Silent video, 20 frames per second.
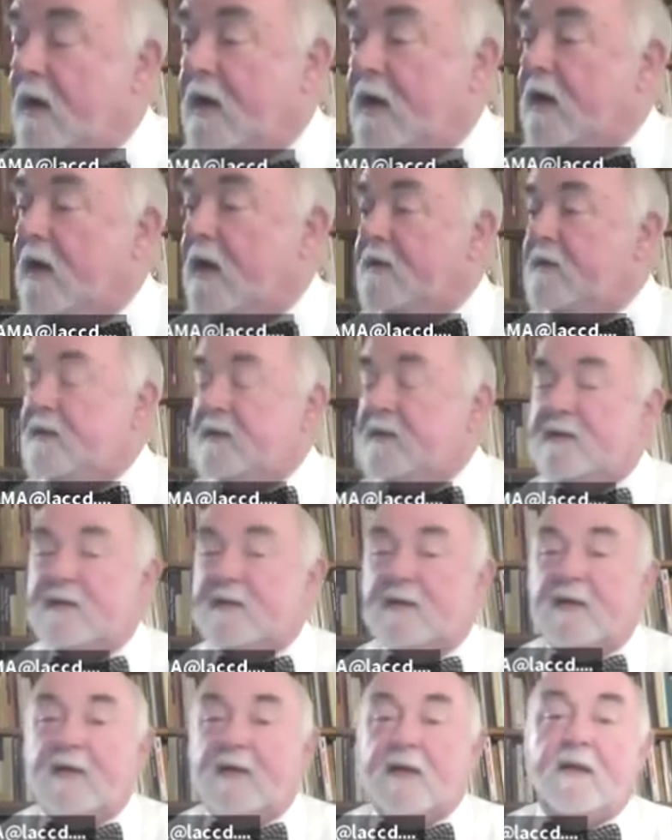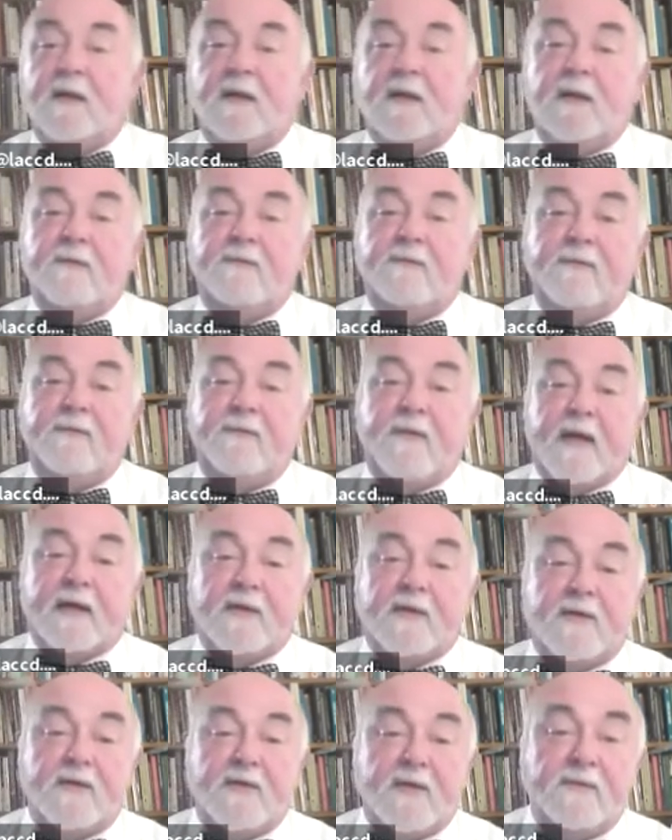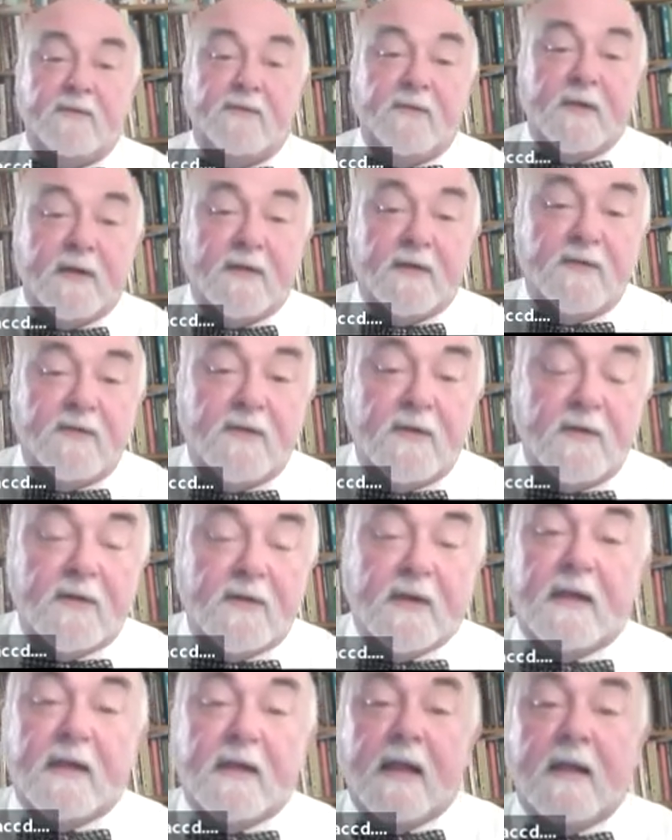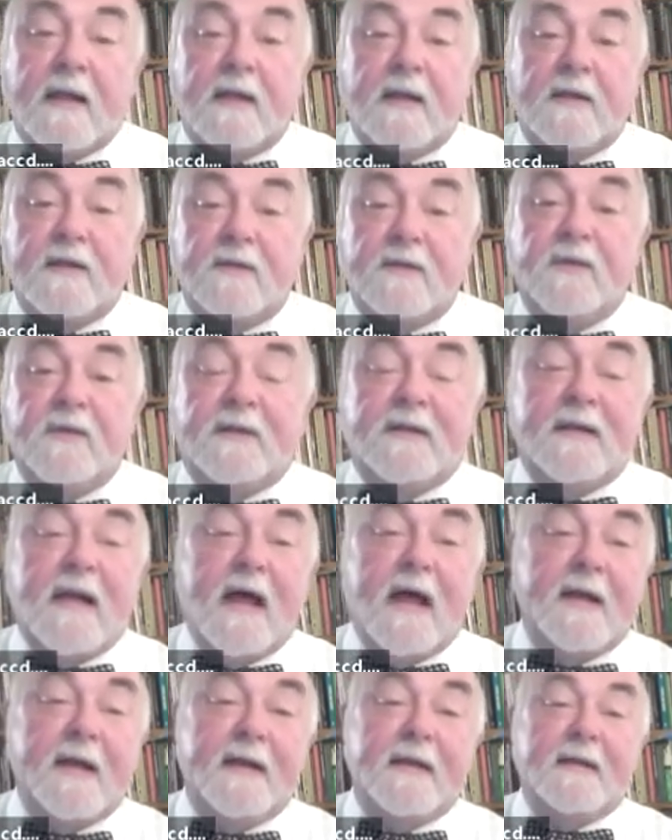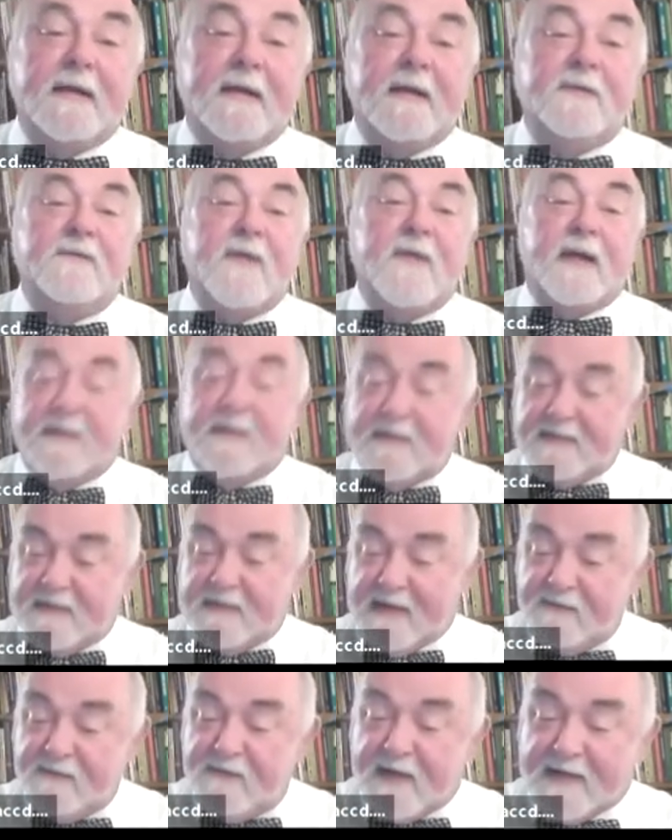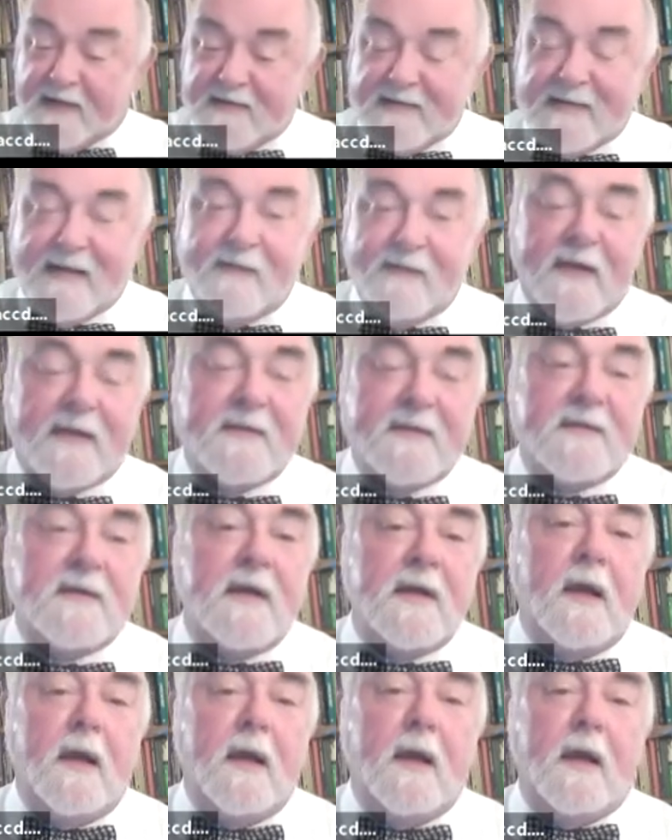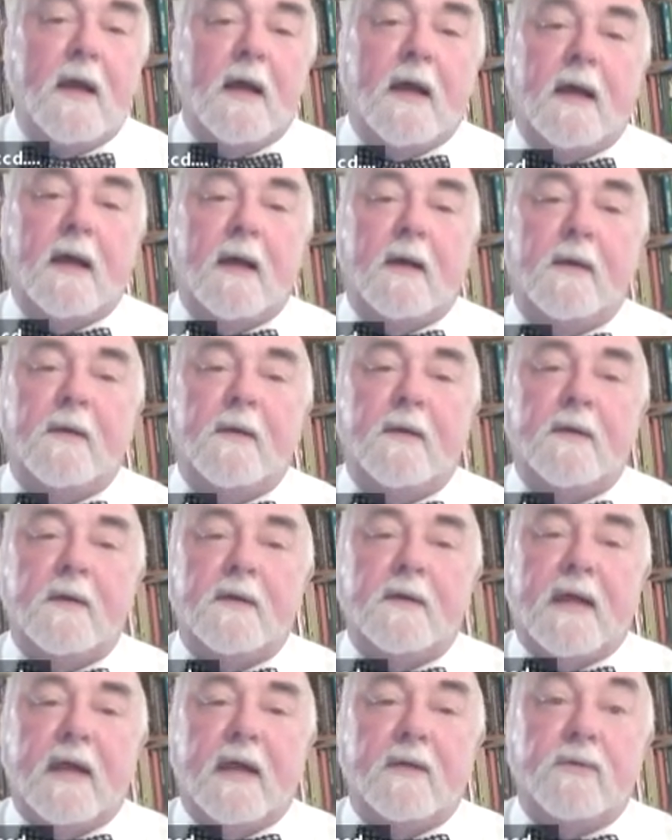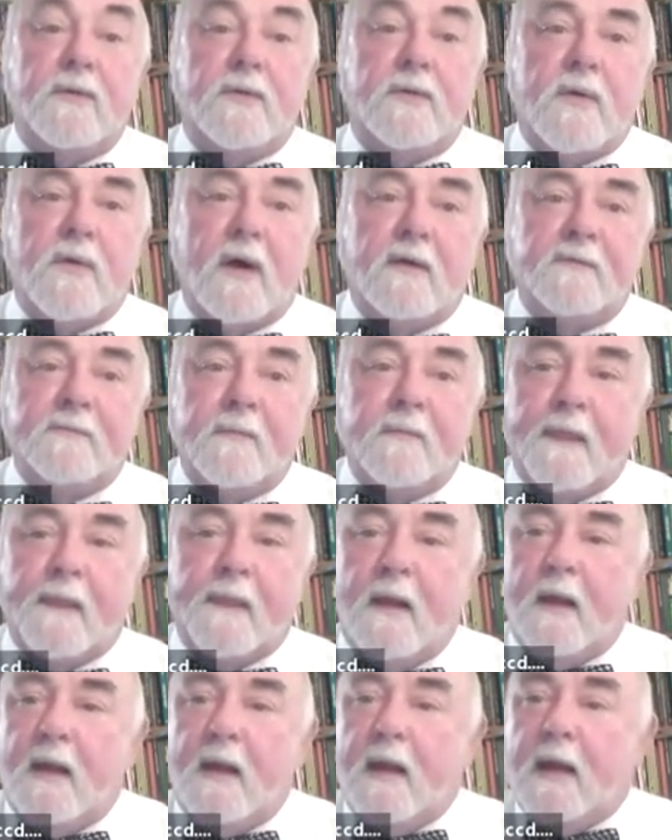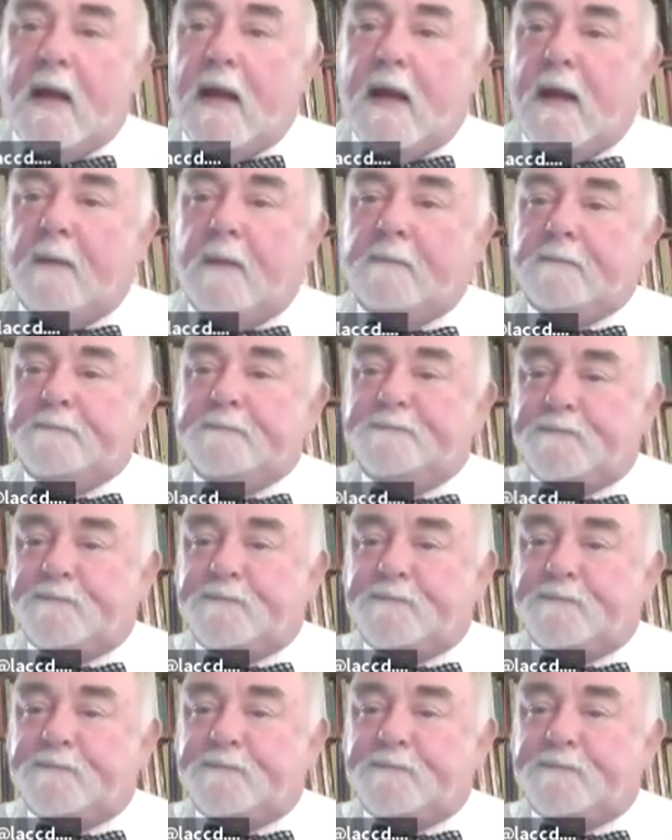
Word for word: Uh, this uh, affects, inflicts, uh, is inflicted on and infects, infects and affects uh, K through 12. Um,